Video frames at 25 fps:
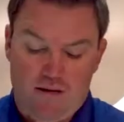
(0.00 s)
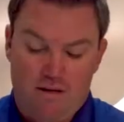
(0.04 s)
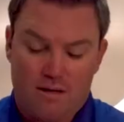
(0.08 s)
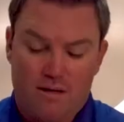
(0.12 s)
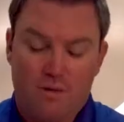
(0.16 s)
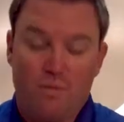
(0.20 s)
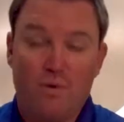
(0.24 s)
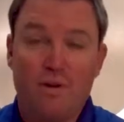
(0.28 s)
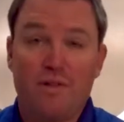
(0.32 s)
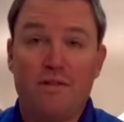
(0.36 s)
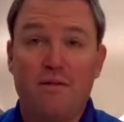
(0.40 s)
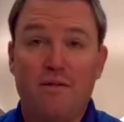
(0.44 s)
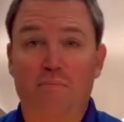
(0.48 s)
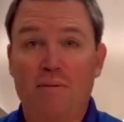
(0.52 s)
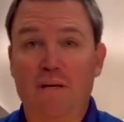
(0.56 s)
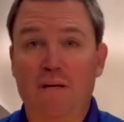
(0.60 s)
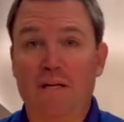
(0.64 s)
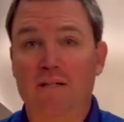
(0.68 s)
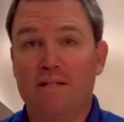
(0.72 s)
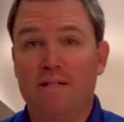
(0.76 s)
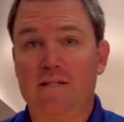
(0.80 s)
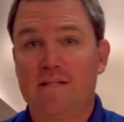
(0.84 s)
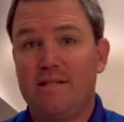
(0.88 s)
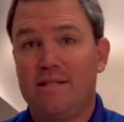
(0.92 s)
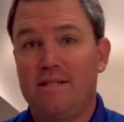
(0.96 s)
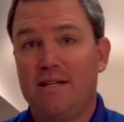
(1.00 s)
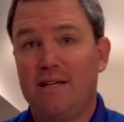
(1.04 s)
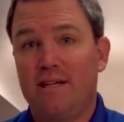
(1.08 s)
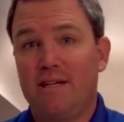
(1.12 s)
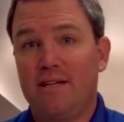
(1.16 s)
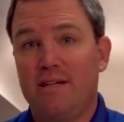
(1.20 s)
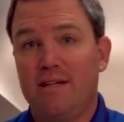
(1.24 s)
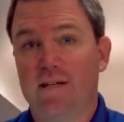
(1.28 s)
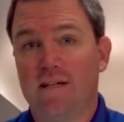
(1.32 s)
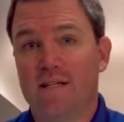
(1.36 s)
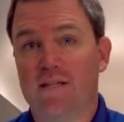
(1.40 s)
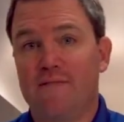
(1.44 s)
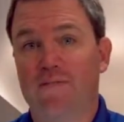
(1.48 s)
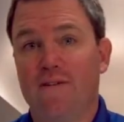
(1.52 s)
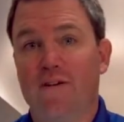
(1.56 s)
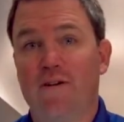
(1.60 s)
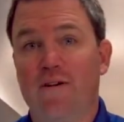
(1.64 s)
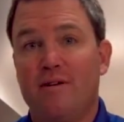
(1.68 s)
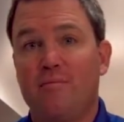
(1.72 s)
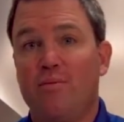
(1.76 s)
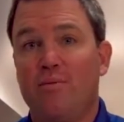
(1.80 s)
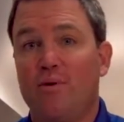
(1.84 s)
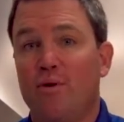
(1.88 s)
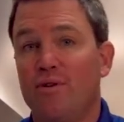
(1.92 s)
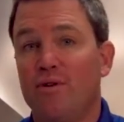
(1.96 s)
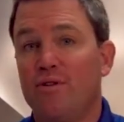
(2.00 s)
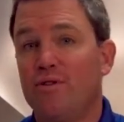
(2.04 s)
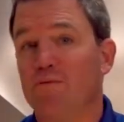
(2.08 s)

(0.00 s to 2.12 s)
With the peel and stick, it's very important